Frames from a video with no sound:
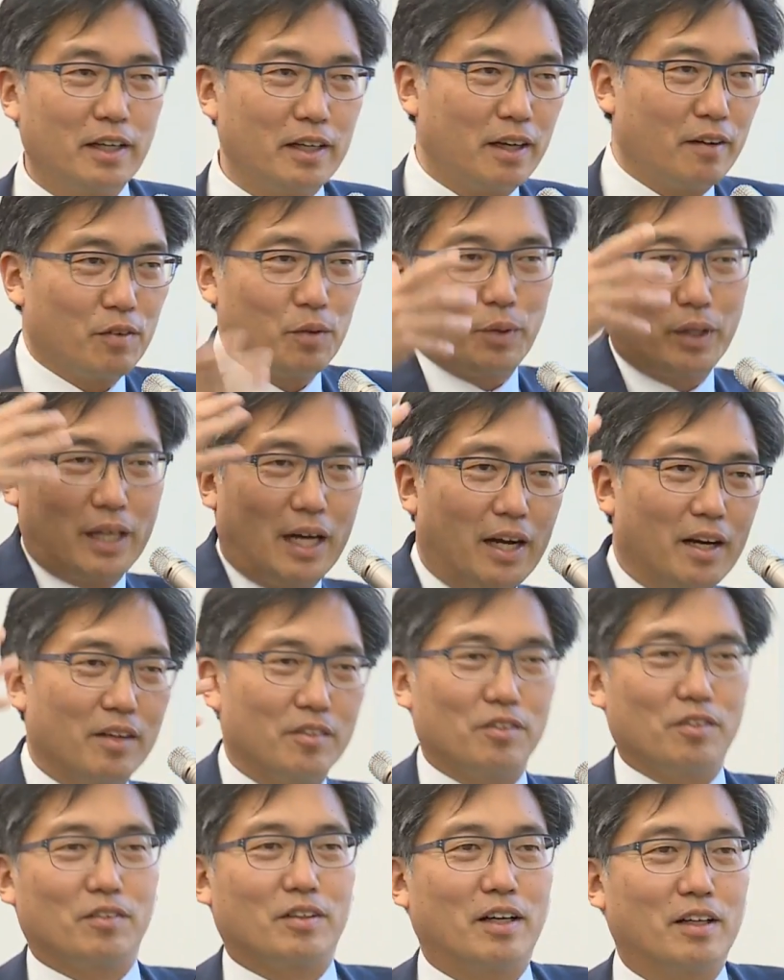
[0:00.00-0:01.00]
and everyone eye
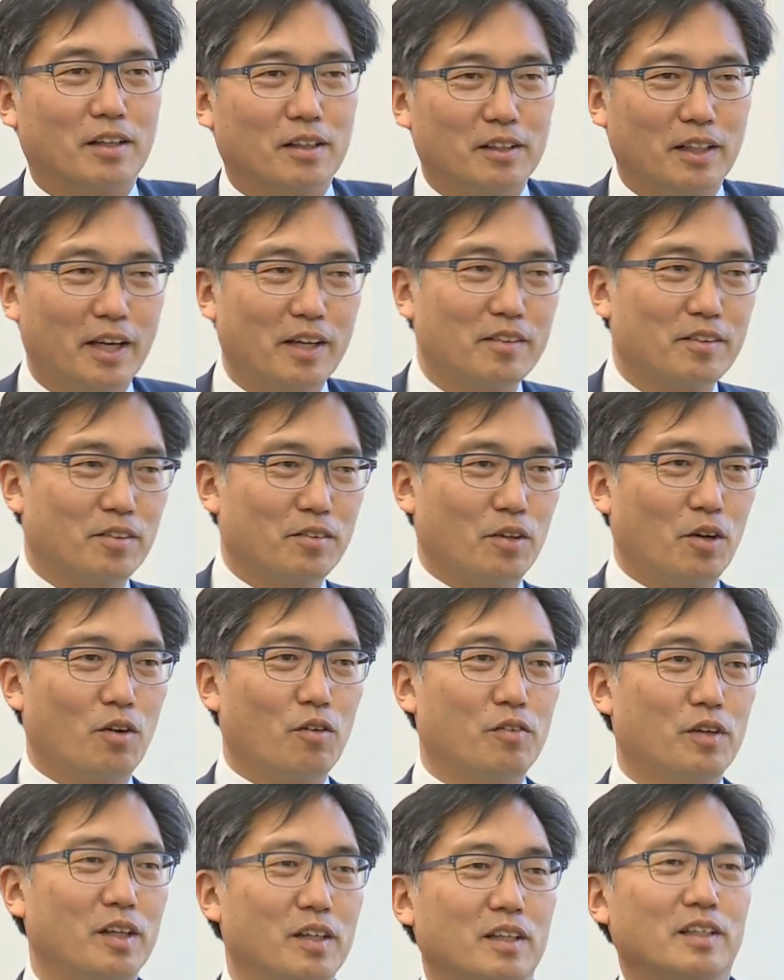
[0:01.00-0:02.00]
just kind of glazes
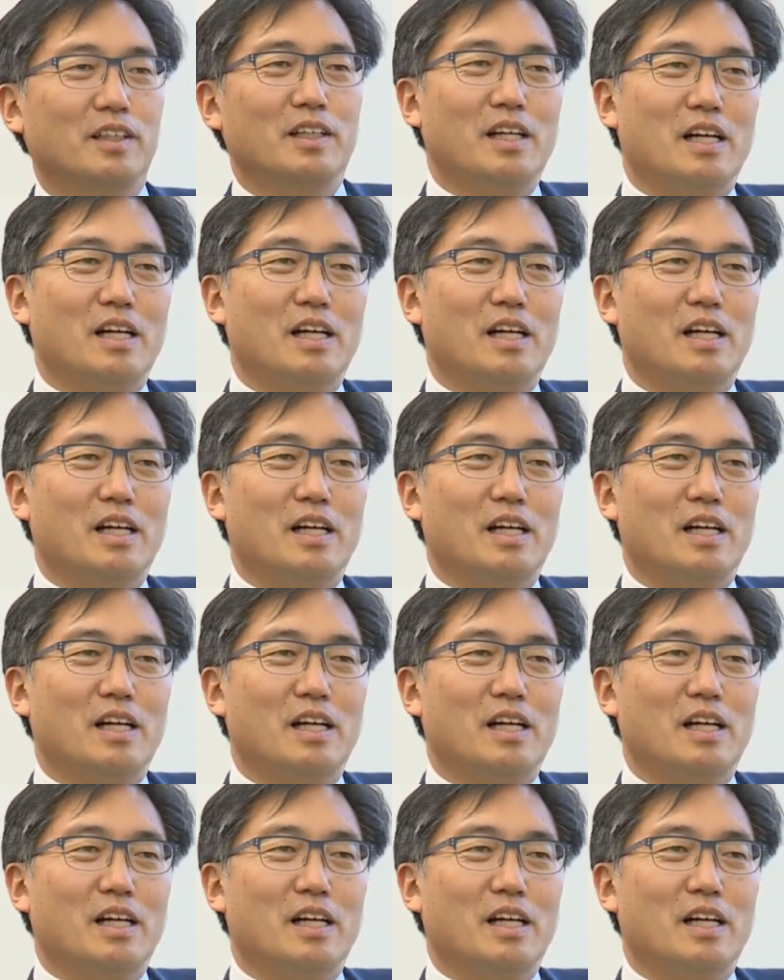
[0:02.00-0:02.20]
over,